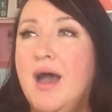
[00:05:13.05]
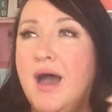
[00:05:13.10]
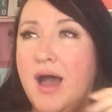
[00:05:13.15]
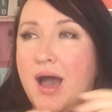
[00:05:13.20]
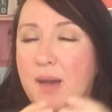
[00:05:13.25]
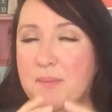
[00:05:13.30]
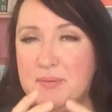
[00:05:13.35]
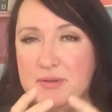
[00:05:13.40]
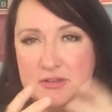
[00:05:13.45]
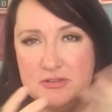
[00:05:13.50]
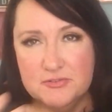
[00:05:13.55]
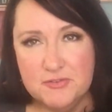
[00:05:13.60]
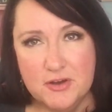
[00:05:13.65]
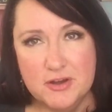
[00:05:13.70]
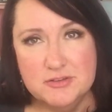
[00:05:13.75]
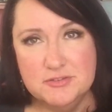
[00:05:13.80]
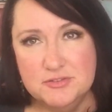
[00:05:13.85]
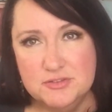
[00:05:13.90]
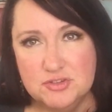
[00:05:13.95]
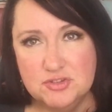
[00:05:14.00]
But as
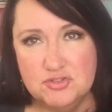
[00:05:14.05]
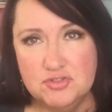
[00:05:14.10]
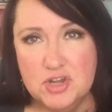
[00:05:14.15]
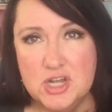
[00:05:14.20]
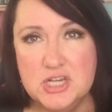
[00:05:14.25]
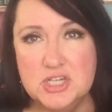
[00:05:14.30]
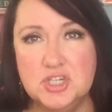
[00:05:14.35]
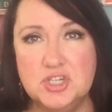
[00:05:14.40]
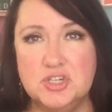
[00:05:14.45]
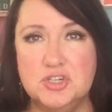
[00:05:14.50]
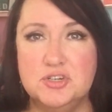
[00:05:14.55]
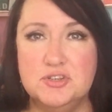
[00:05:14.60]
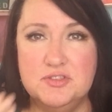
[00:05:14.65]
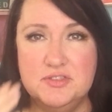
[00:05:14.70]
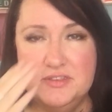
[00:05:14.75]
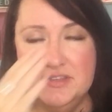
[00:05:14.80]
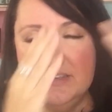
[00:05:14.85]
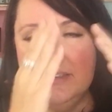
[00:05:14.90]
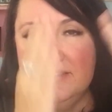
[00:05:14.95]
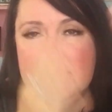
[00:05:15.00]
far as the structure,
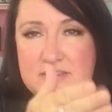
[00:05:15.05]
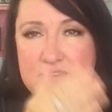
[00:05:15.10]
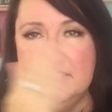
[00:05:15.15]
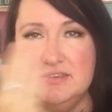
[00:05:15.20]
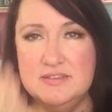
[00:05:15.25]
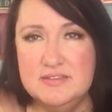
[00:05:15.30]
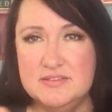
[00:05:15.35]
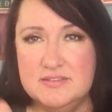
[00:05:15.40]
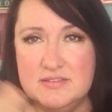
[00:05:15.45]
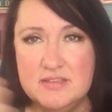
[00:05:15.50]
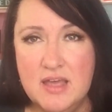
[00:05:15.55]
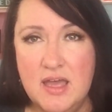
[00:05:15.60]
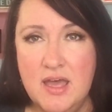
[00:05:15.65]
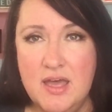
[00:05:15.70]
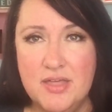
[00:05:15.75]
this is